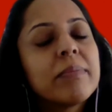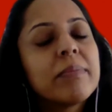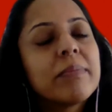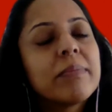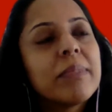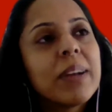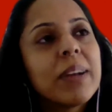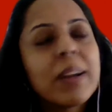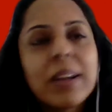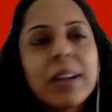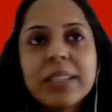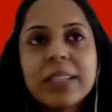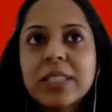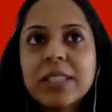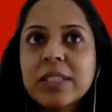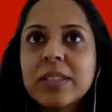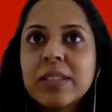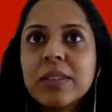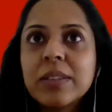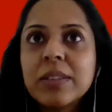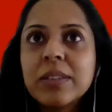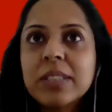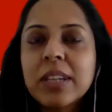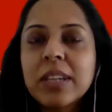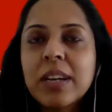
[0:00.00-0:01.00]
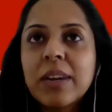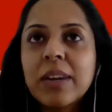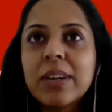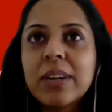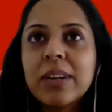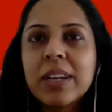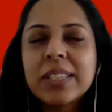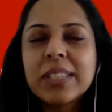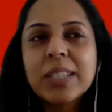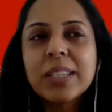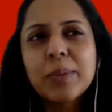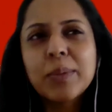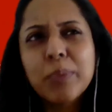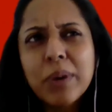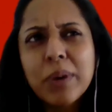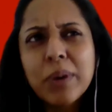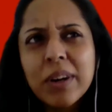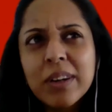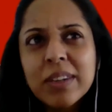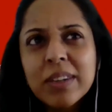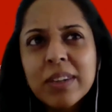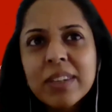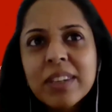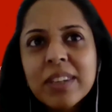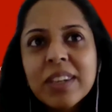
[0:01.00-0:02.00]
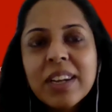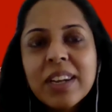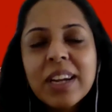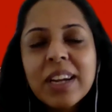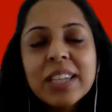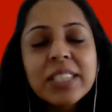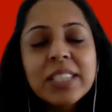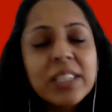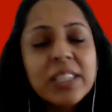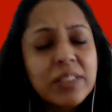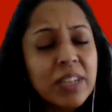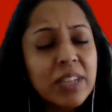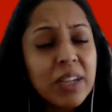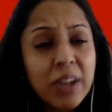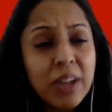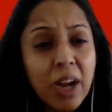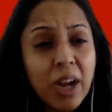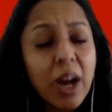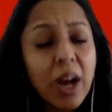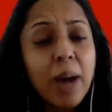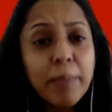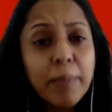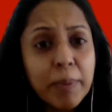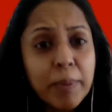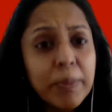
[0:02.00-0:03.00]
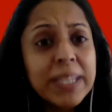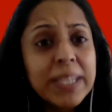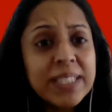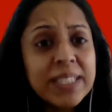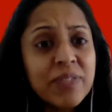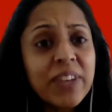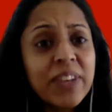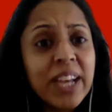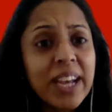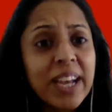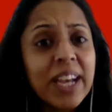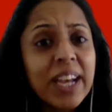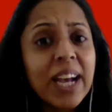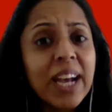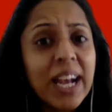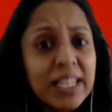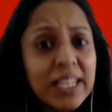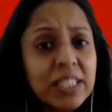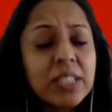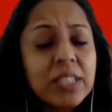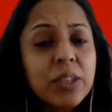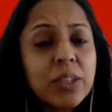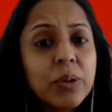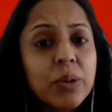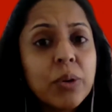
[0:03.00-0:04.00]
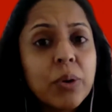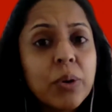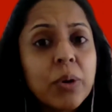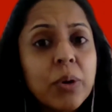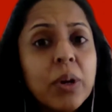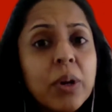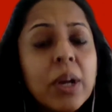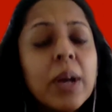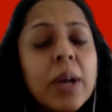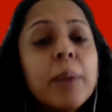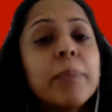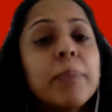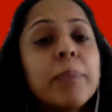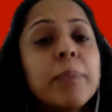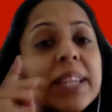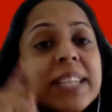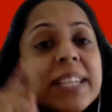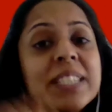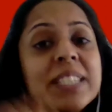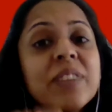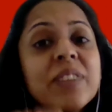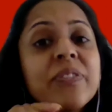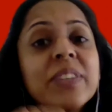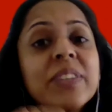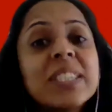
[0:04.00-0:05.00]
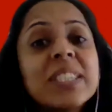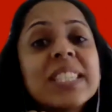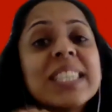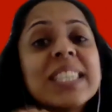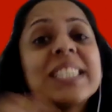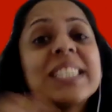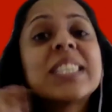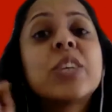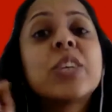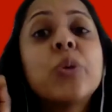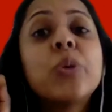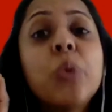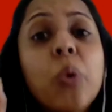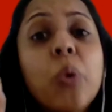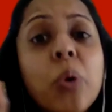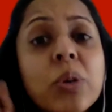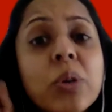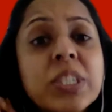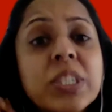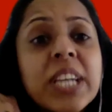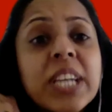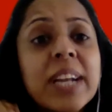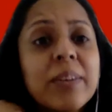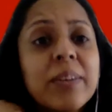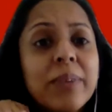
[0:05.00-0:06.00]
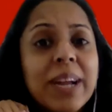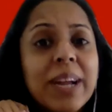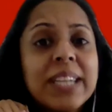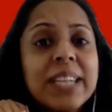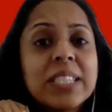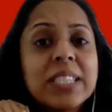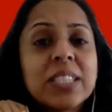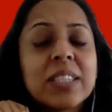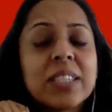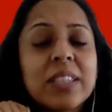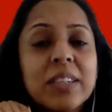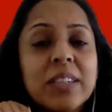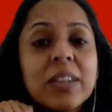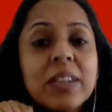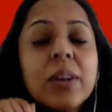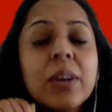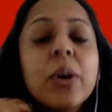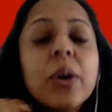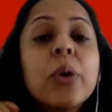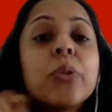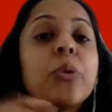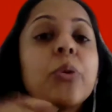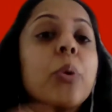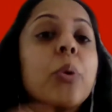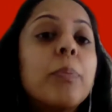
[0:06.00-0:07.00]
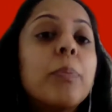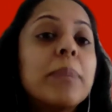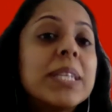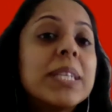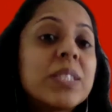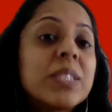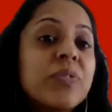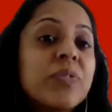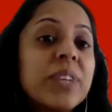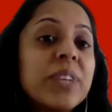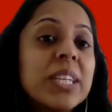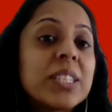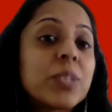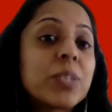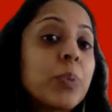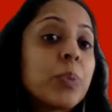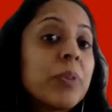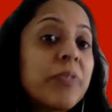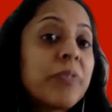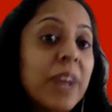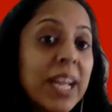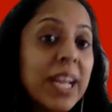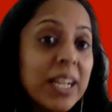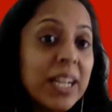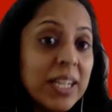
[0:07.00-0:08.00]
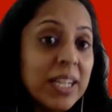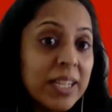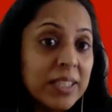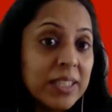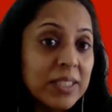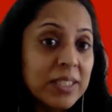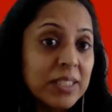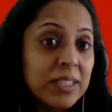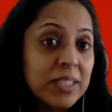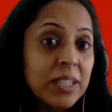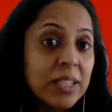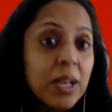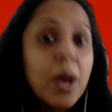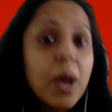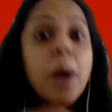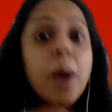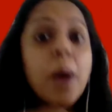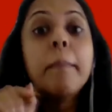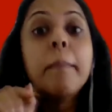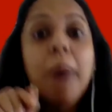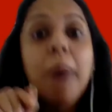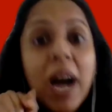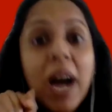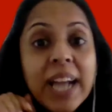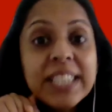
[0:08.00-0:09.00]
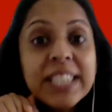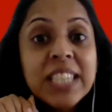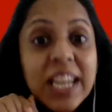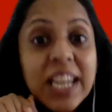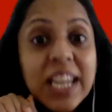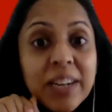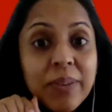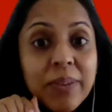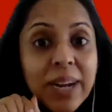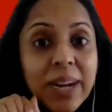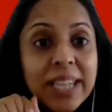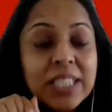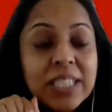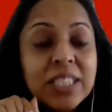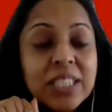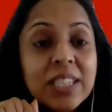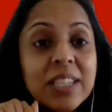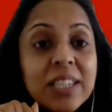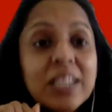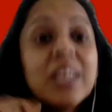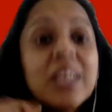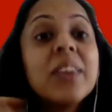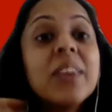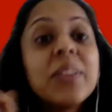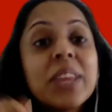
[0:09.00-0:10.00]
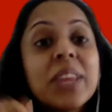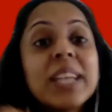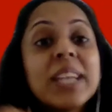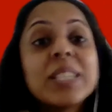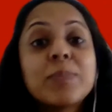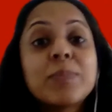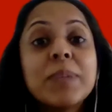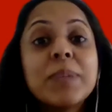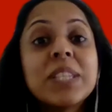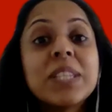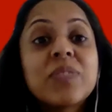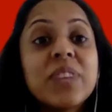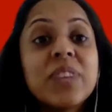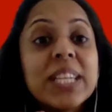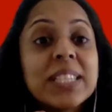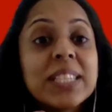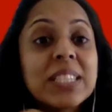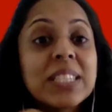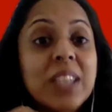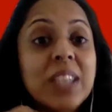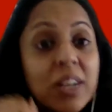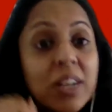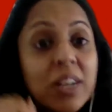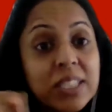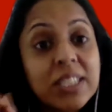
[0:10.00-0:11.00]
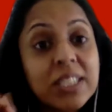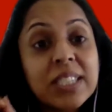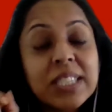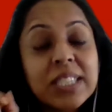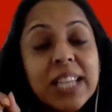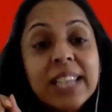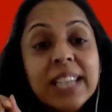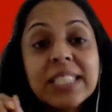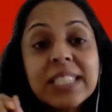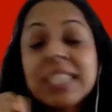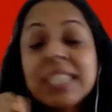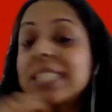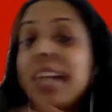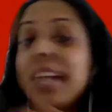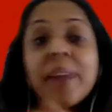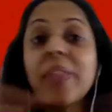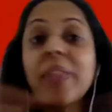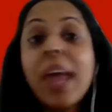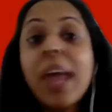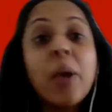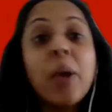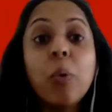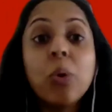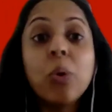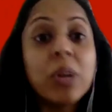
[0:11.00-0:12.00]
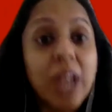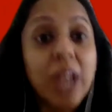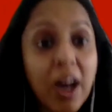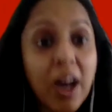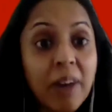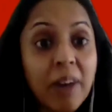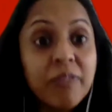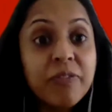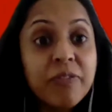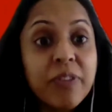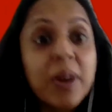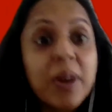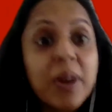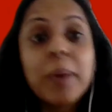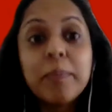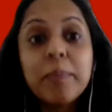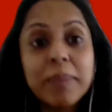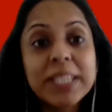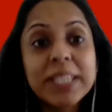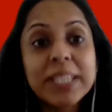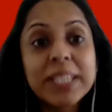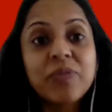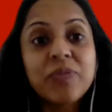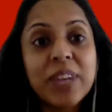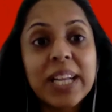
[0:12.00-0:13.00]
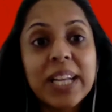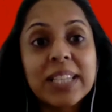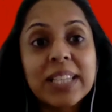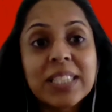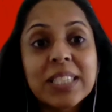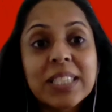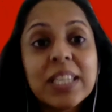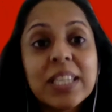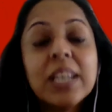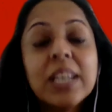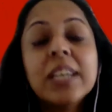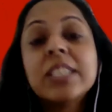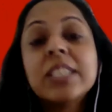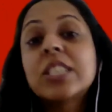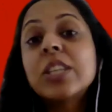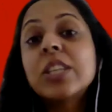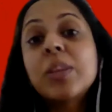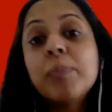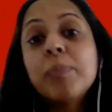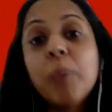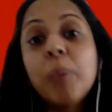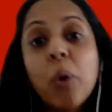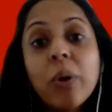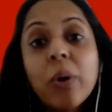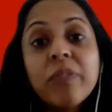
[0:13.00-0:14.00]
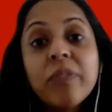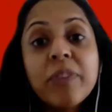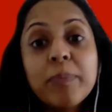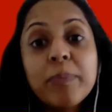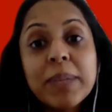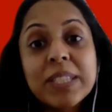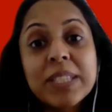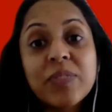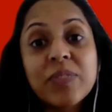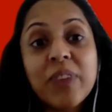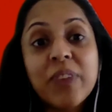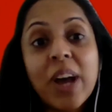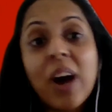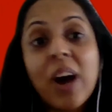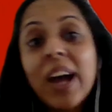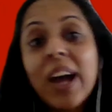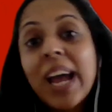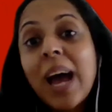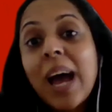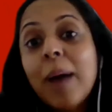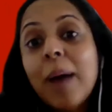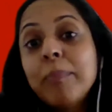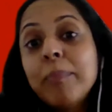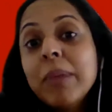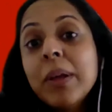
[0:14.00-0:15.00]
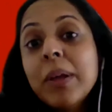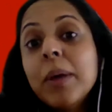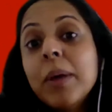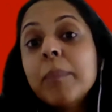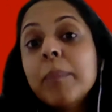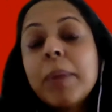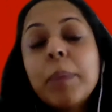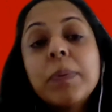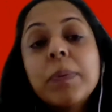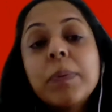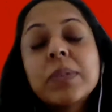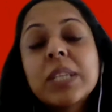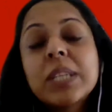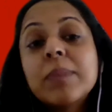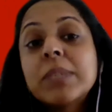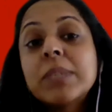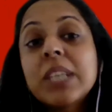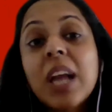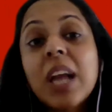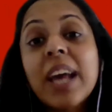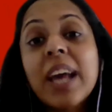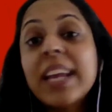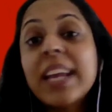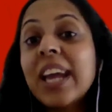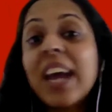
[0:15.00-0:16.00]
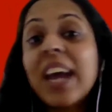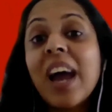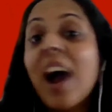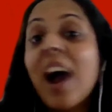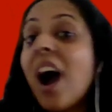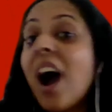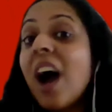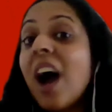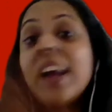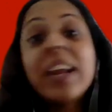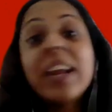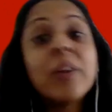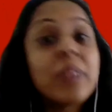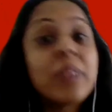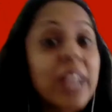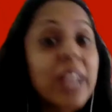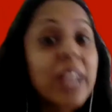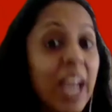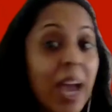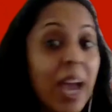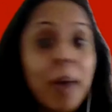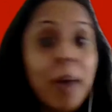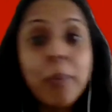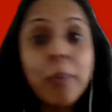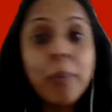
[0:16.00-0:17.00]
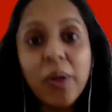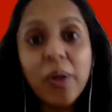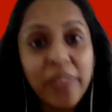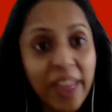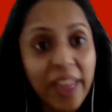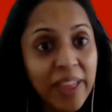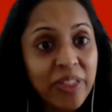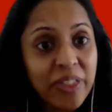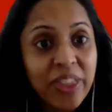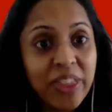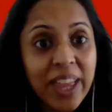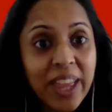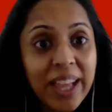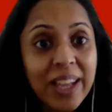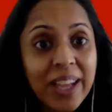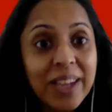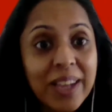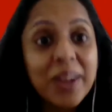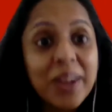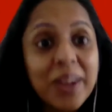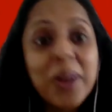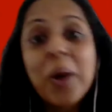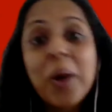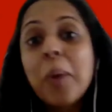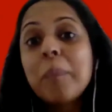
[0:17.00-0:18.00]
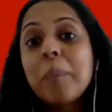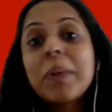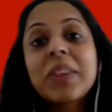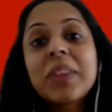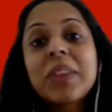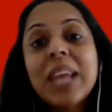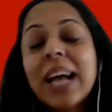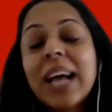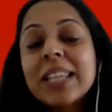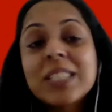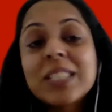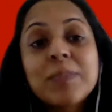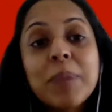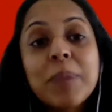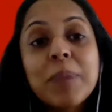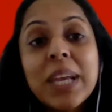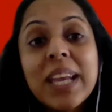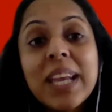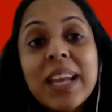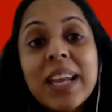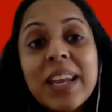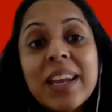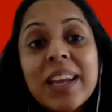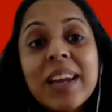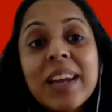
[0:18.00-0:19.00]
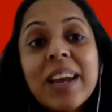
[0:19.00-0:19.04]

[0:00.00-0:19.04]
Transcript: And I just looked at her and I said, what? And she goes, no, I'm a misfit at school. But the difference is your generation thought misfits were failures. My generation thinks misfits are successes, and they all love misfits. So the more of a misfit I am, people seem to like it. I don't care what they think, but that's me.